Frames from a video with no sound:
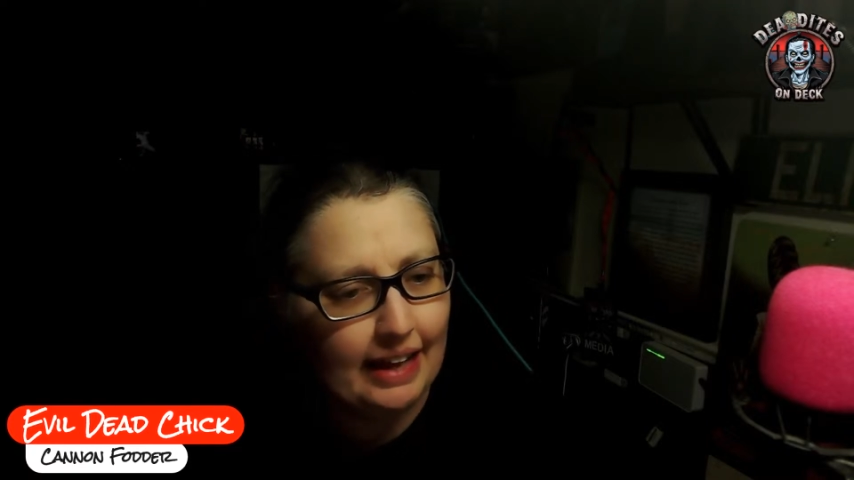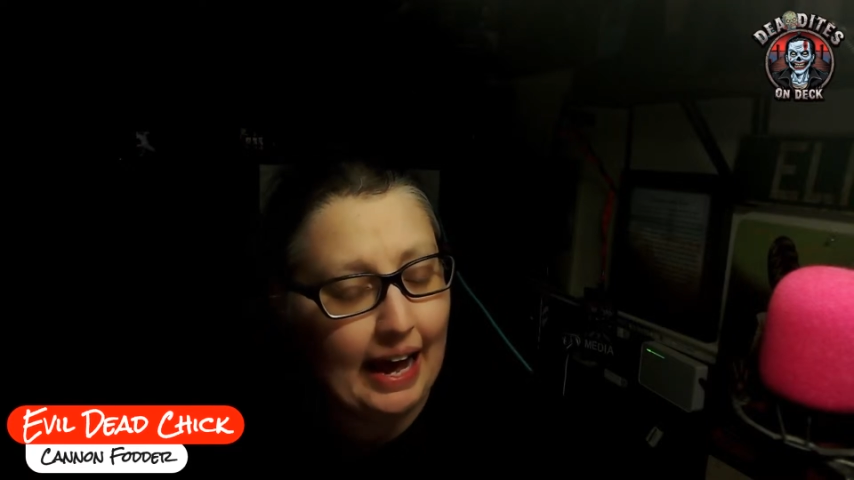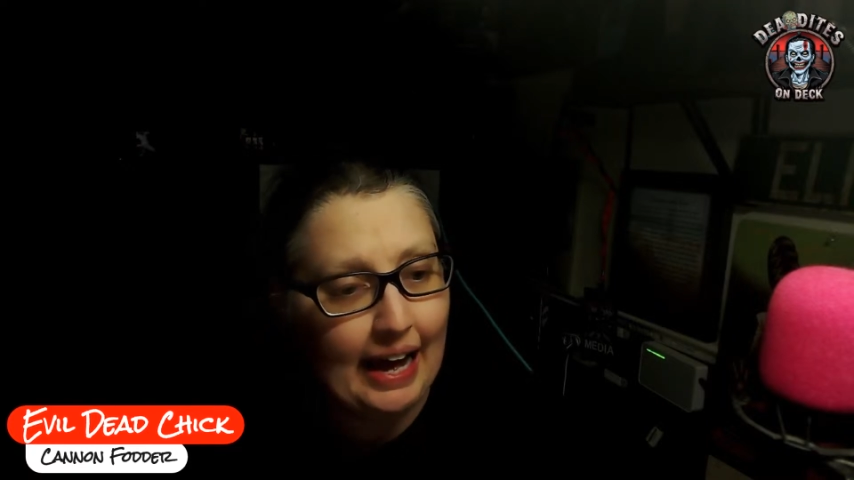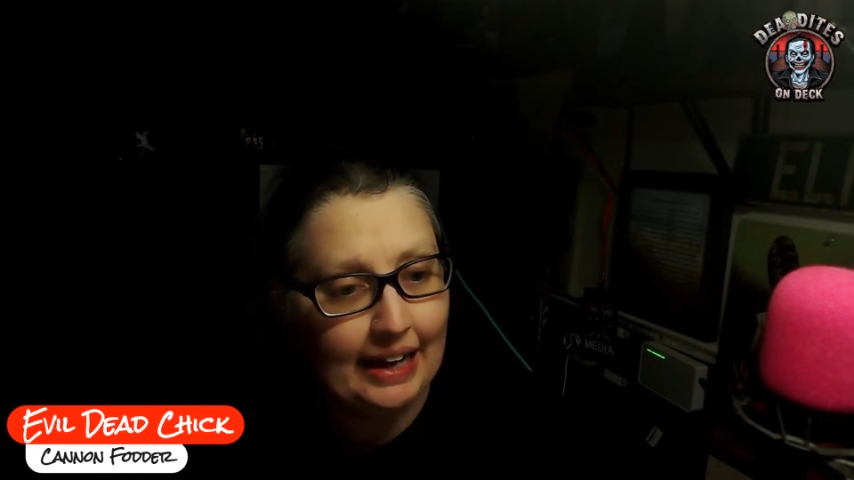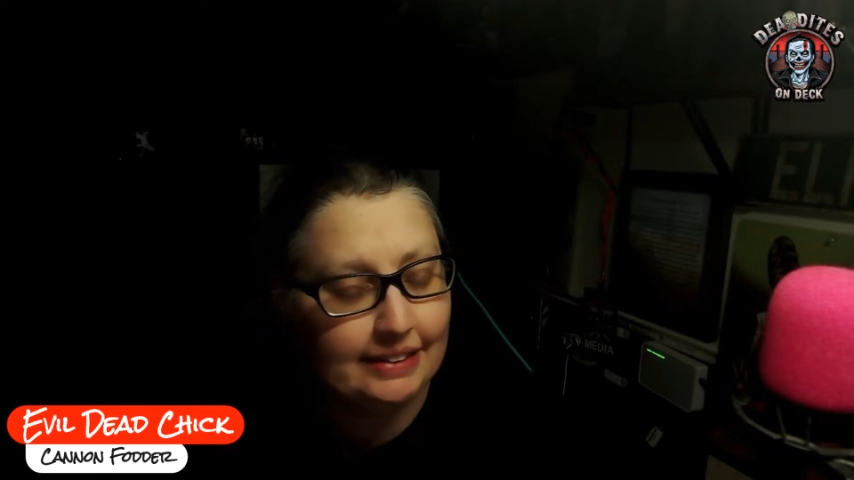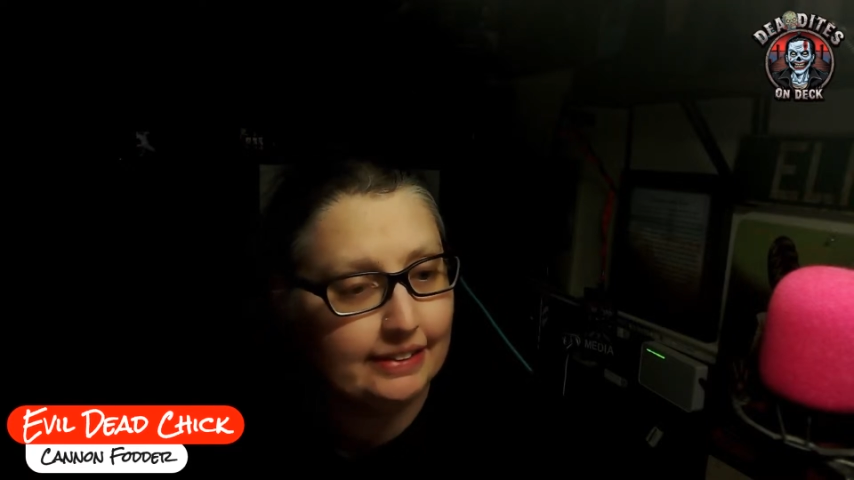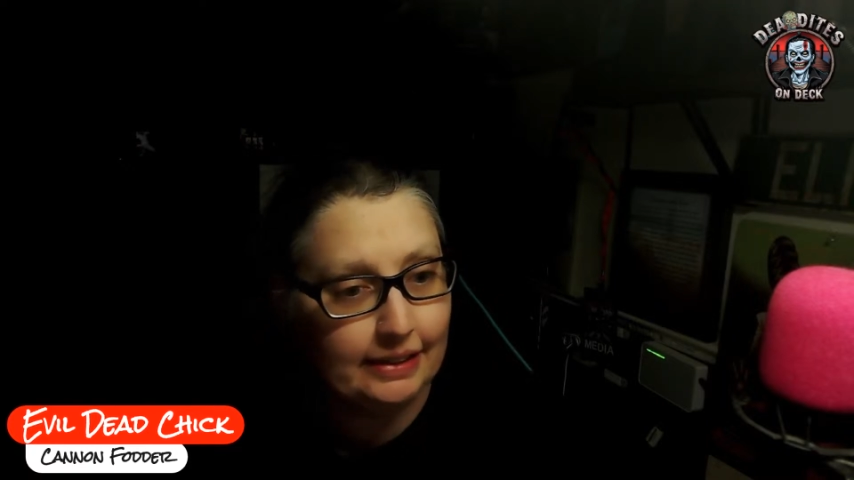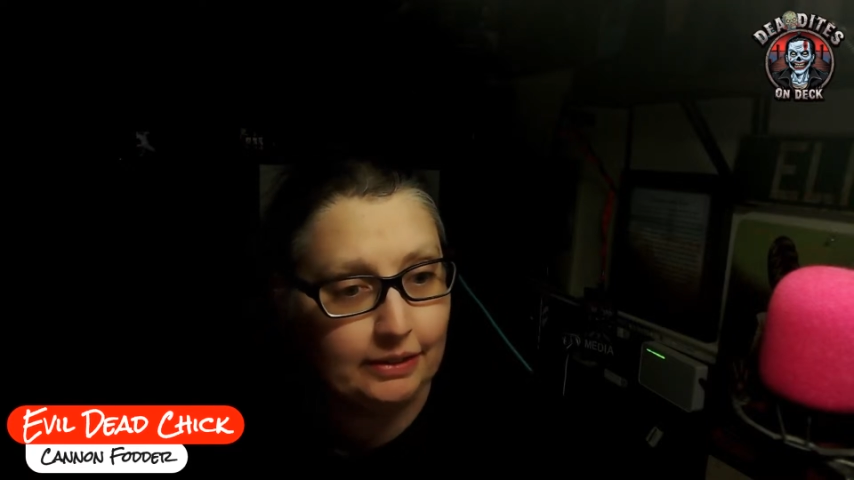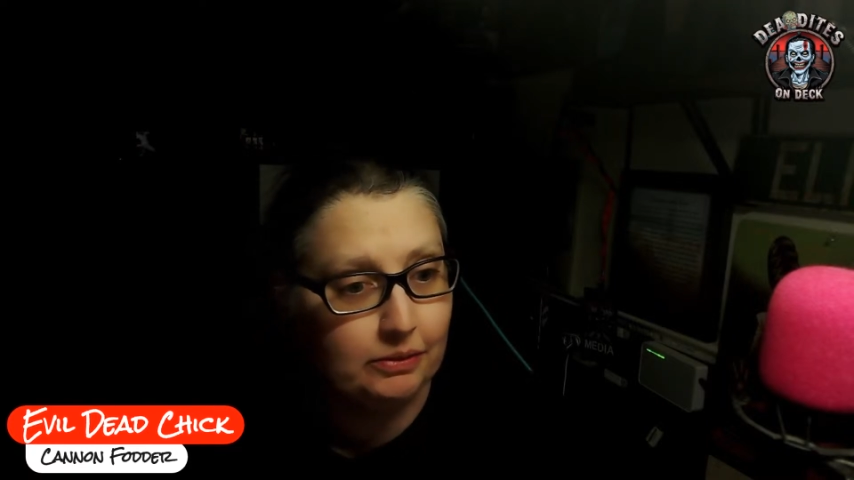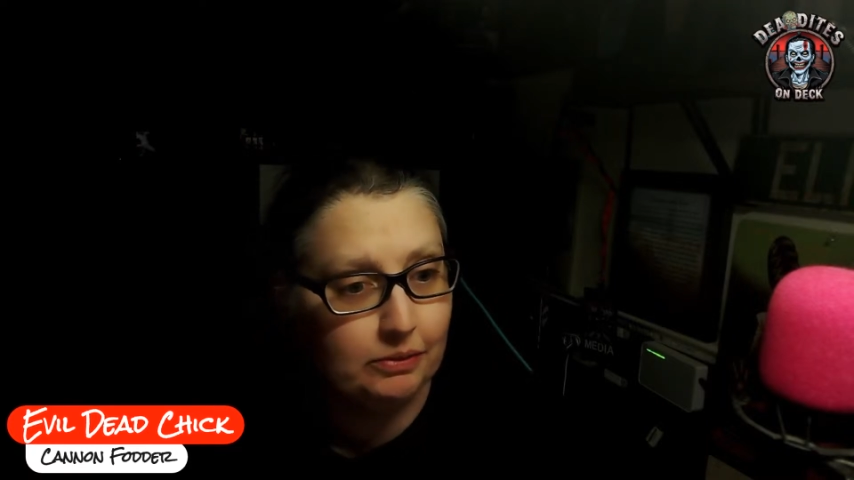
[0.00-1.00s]
The
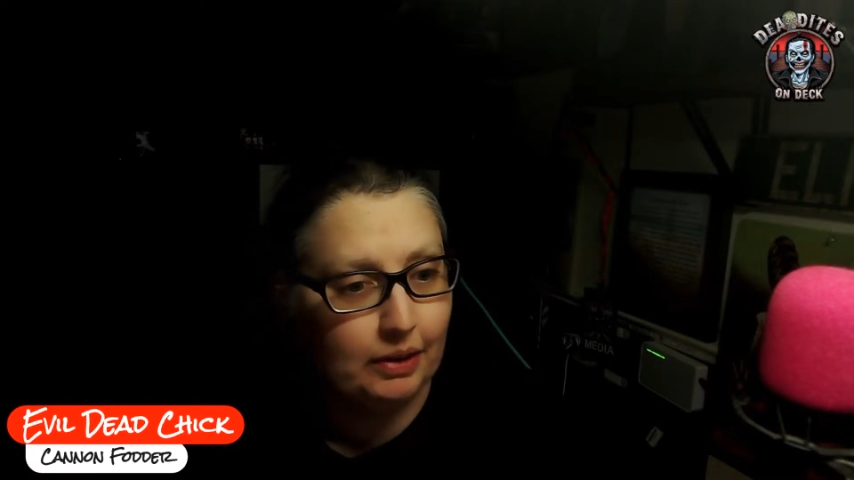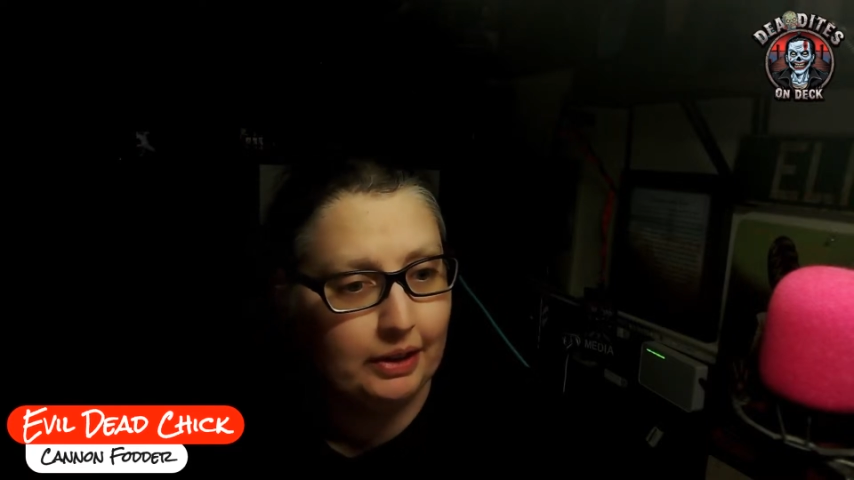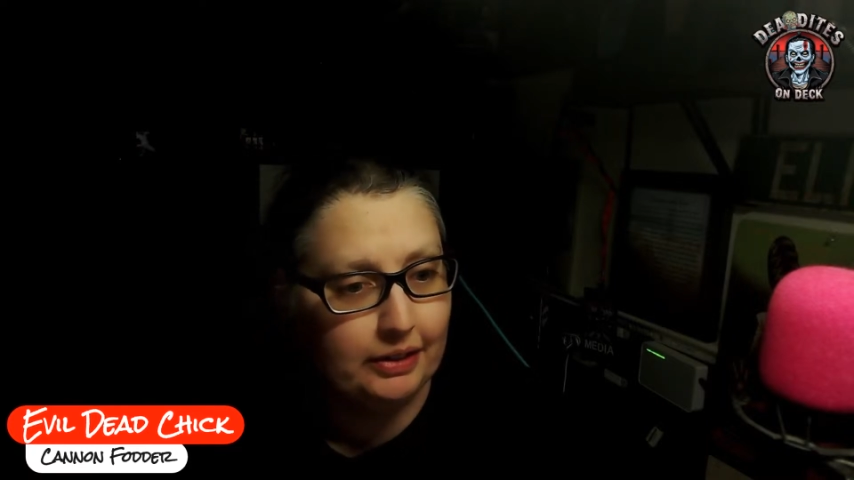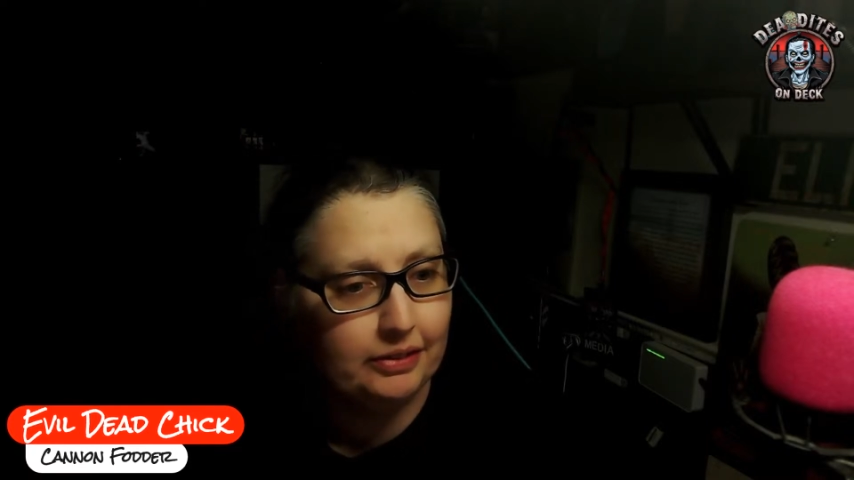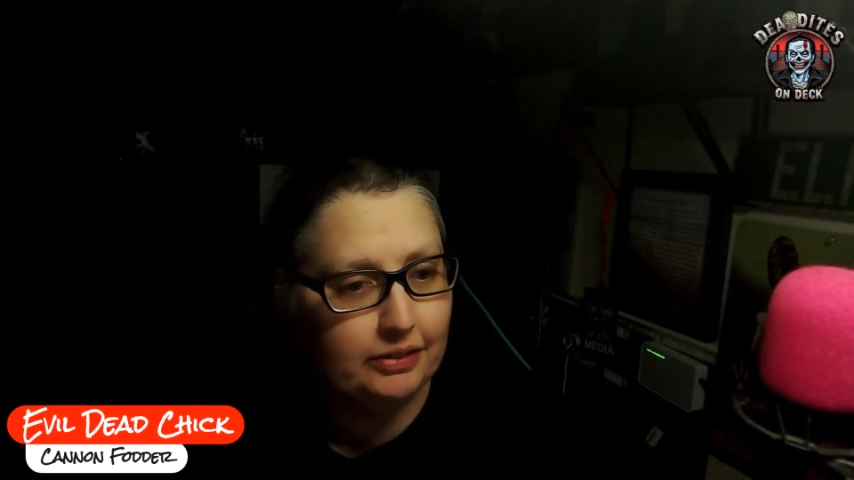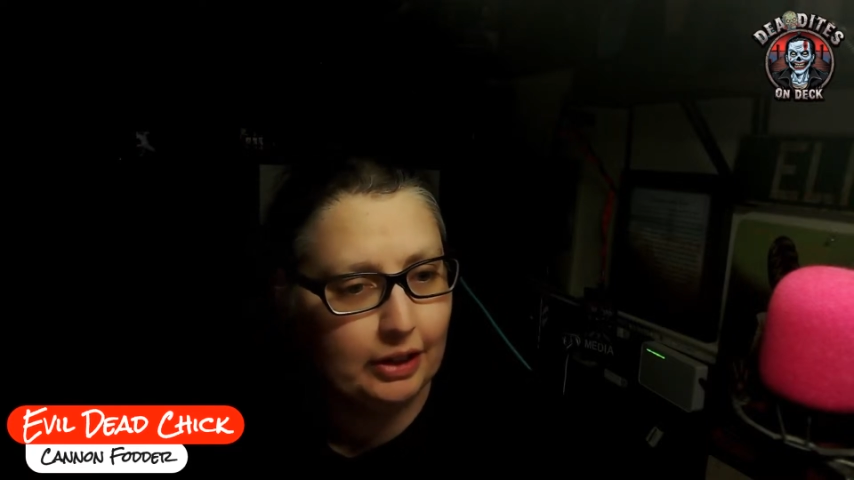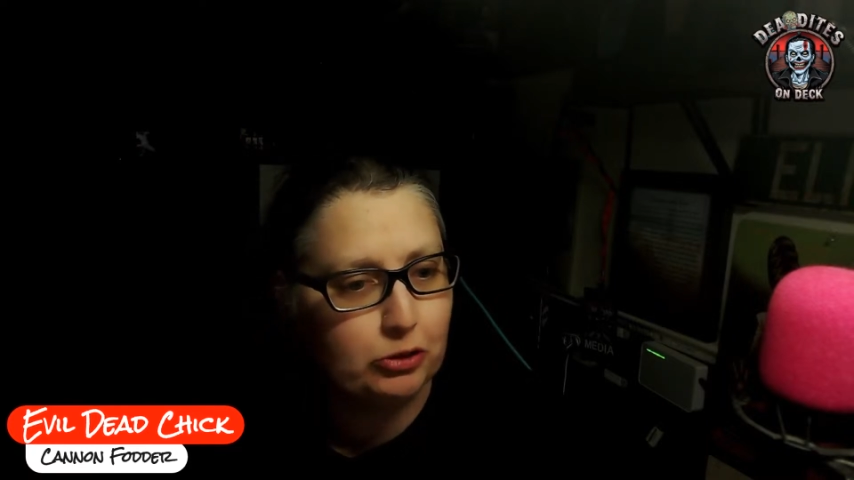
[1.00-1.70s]
acting was